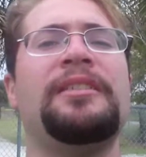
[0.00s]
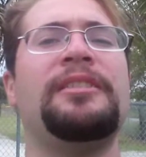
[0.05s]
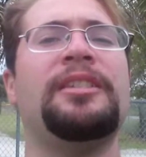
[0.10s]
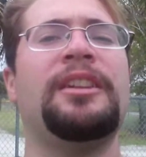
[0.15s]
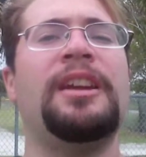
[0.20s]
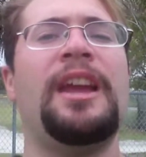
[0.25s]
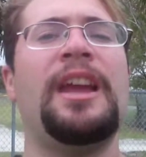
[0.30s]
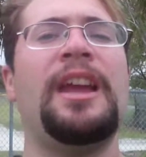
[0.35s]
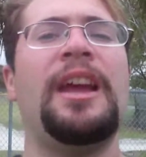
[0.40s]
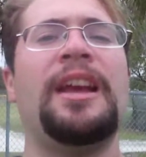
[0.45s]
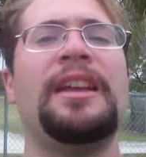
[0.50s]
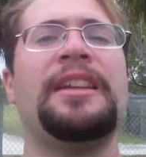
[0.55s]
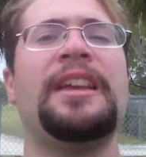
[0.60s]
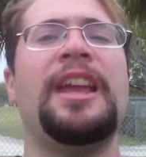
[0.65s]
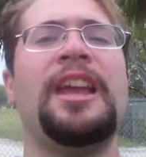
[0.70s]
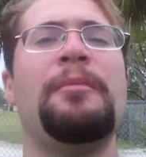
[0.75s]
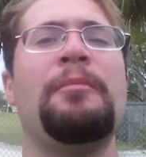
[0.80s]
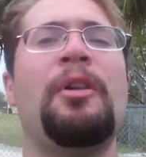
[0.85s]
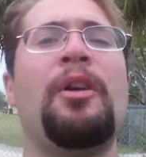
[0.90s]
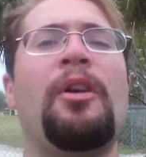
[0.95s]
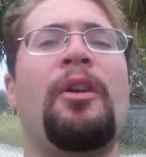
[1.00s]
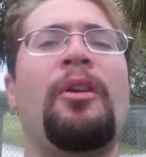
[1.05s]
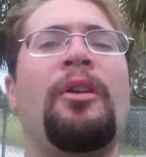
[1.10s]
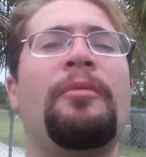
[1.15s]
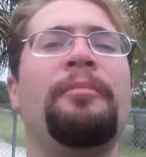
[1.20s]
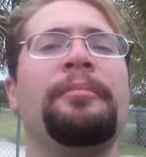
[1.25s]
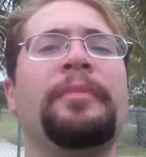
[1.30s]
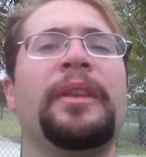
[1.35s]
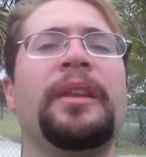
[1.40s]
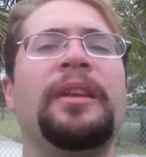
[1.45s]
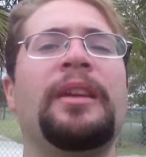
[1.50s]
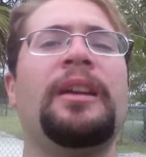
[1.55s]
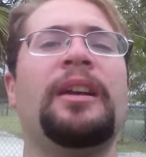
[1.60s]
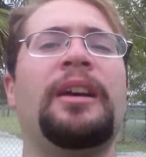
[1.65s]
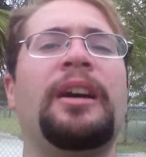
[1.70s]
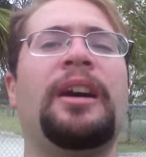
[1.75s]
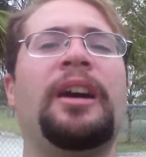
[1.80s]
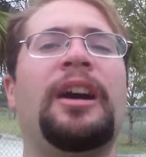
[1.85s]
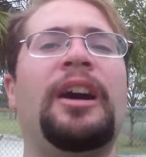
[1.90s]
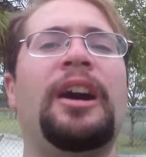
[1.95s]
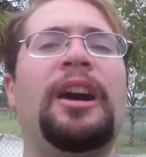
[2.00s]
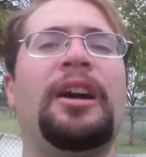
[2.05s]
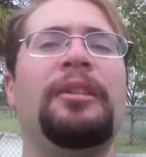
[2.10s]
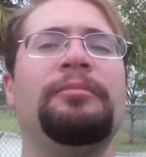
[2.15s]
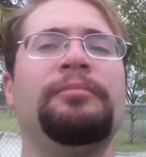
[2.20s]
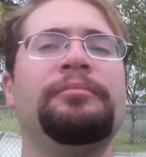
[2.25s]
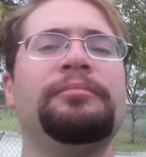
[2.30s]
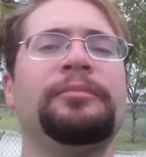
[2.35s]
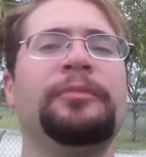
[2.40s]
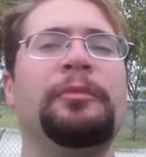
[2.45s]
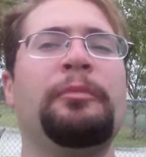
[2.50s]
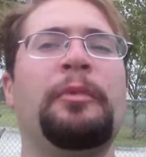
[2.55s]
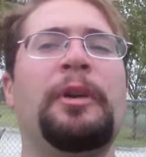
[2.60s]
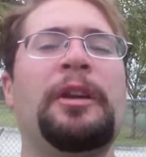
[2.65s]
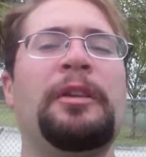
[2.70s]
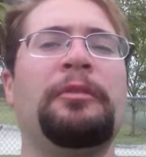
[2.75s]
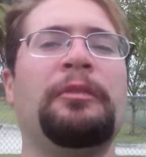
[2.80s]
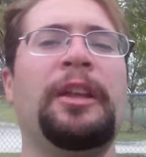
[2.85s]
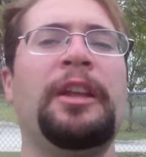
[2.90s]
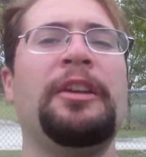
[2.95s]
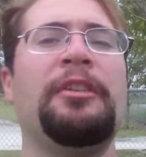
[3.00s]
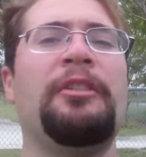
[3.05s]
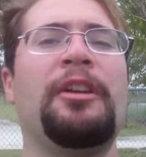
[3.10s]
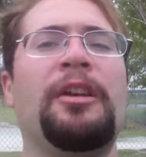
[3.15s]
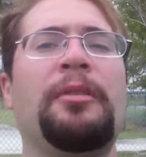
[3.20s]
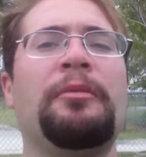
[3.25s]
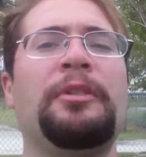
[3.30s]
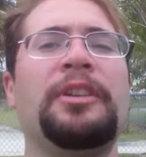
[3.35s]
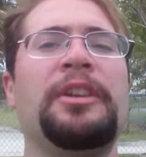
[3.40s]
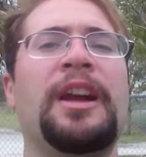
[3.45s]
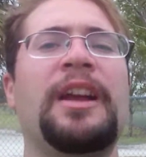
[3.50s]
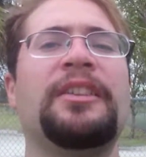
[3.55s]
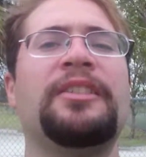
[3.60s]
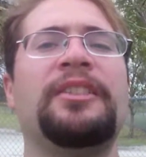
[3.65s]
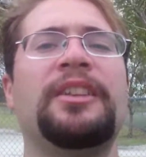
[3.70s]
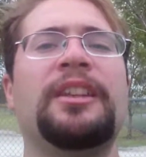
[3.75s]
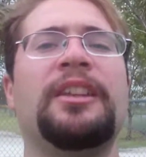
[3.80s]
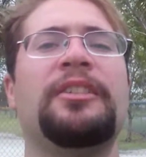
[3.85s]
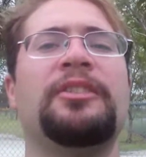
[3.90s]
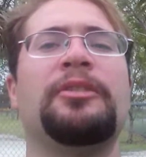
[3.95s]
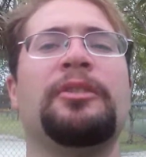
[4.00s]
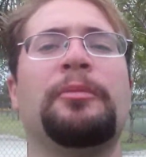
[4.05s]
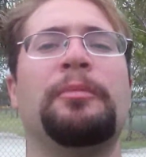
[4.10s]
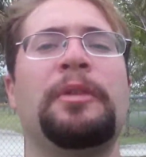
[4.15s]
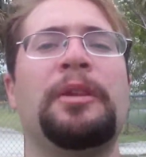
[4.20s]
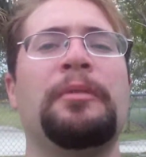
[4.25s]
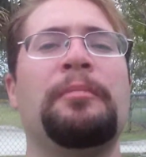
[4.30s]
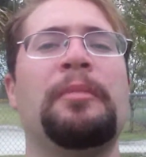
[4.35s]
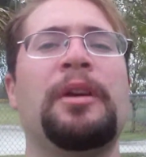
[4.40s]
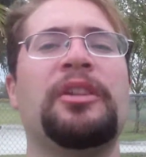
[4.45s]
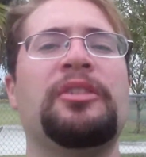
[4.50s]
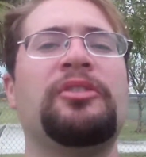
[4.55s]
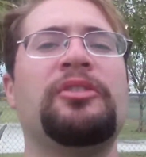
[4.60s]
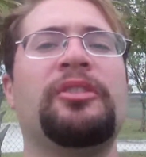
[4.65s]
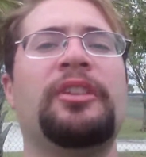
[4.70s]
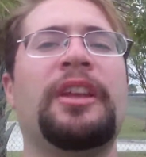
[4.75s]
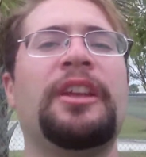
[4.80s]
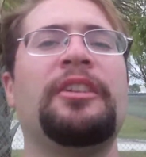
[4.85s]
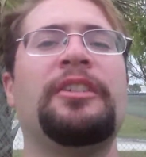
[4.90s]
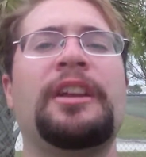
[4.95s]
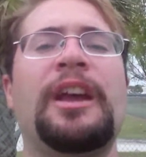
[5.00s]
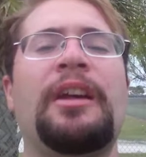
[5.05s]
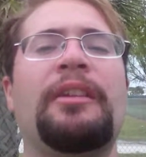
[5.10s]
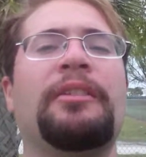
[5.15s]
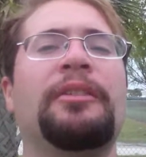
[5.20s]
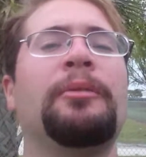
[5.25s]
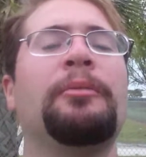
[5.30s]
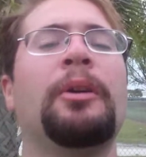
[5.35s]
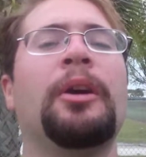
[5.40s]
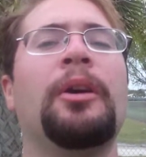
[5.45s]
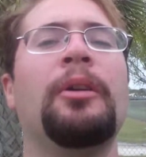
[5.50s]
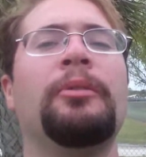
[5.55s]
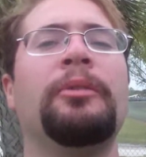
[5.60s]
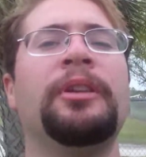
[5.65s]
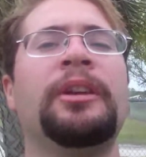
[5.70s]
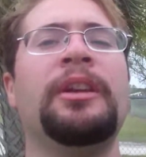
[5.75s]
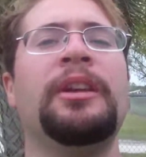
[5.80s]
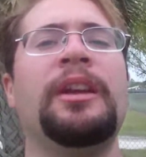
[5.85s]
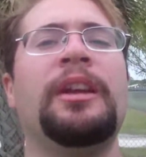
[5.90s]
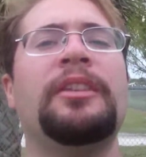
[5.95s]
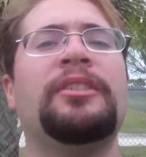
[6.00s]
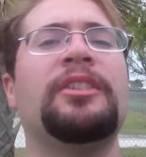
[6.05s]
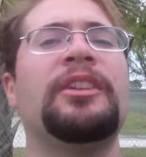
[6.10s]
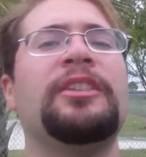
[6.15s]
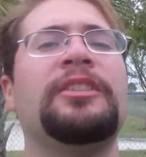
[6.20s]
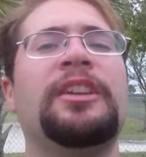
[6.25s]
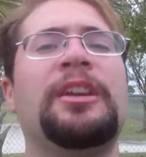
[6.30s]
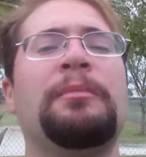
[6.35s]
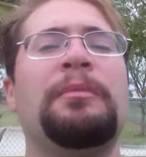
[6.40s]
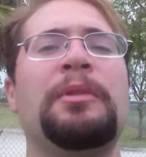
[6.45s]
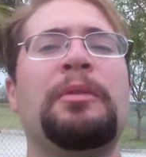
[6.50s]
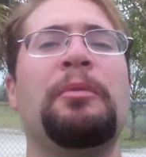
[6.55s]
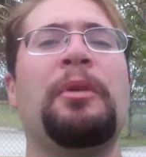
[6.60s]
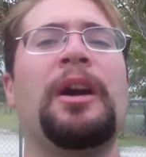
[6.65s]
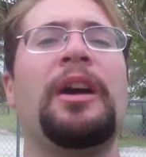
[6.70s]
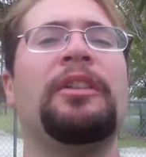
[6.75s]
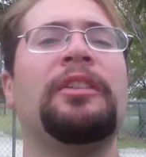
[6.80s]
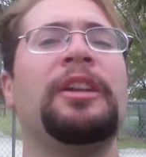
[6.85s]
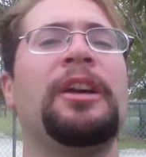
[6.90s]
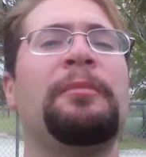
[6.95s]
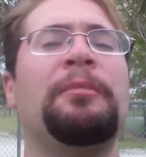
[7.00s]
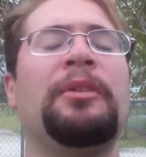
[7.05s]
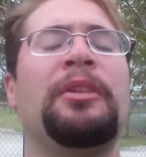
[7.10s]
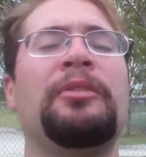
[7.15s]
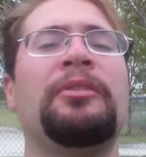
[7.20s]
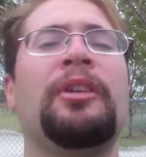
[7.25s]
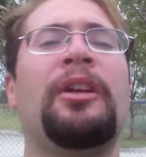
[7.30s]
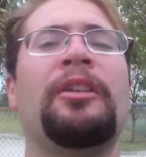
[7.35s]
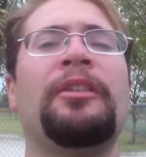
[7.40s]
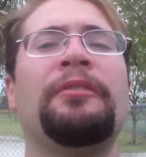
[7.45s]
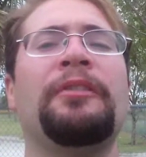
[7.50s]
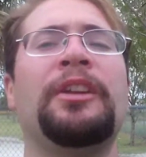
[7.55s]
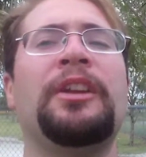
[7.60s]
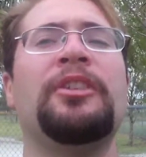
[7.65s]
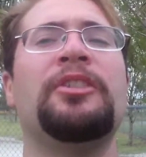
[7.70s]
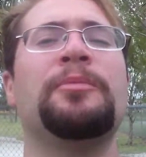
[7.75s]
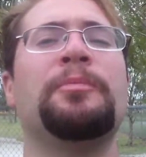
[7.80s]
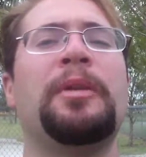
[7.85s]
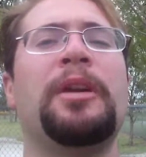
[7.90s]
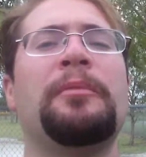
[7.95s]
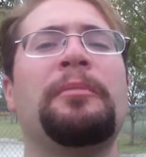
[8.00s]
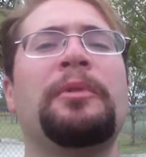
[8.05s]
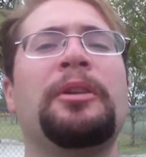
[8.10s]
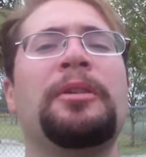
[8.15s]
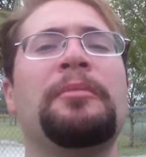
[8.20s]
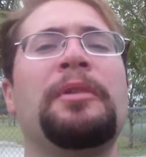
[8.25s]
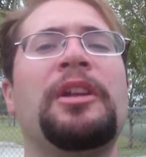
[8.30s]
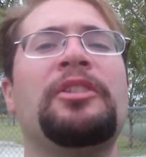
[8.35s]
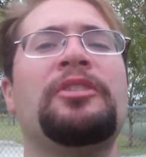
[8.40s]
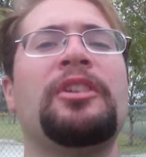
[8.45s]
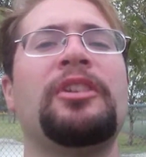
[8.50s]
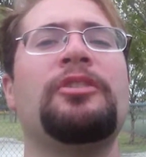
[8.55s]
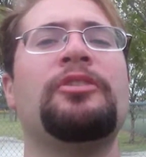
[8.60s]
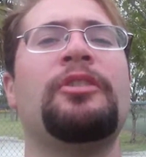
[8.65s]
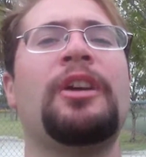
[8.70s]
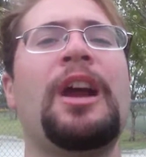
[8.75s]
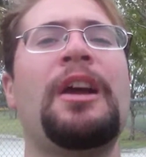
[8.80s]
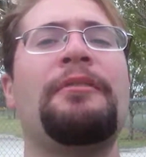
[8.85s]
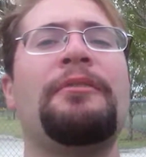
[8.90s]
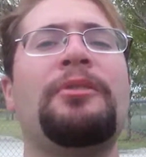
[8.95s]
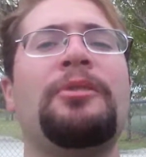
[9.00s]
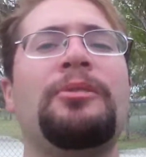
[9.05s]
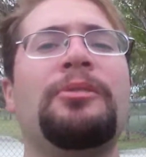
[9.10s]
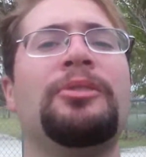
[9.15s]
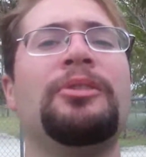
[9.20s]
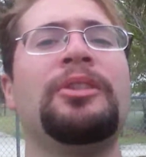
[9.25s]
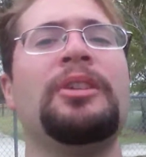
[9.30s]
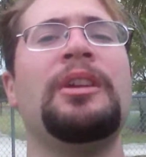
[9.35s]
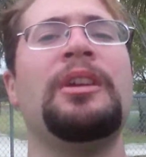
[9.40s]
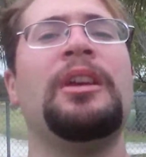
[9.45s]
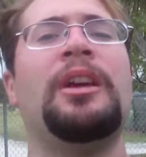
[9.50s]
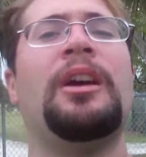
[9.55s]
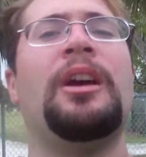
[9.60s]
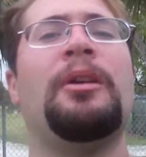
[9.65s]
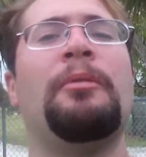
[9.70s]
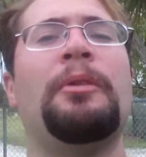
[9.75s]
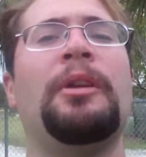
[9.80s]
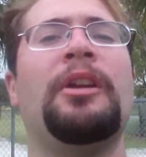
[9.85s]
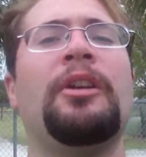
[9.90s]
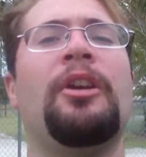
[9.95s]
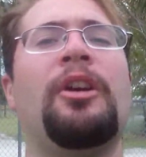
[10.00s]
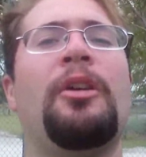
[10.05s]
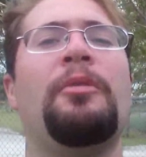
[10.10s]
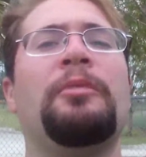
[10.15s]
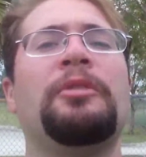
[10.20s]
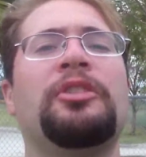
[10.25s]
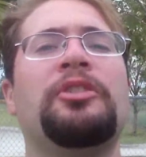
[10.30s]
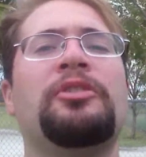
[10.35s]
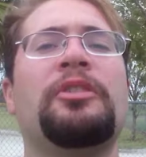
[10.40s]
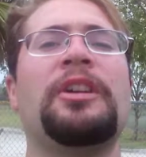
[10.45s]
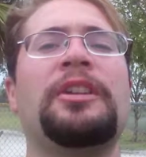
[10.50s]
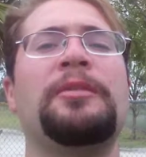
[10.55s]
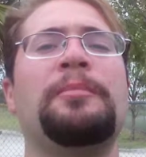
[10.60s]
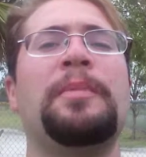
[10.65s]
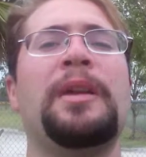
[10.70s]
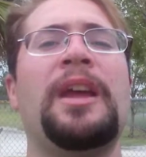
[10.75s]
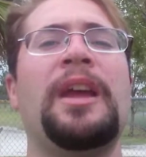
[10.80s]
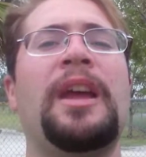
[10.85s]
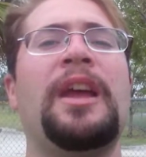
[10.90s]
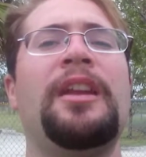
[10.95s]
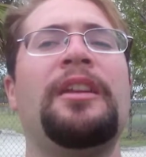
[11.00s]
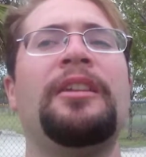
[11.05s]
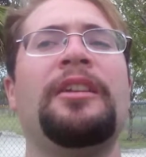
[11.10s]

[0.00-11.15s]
today, I came home. Um, what later on when you guys see this, it'll be much later down in the road. It's going to take me a while to upload all the videos, but pretty much I traveled, uh, went home, went straight to bed,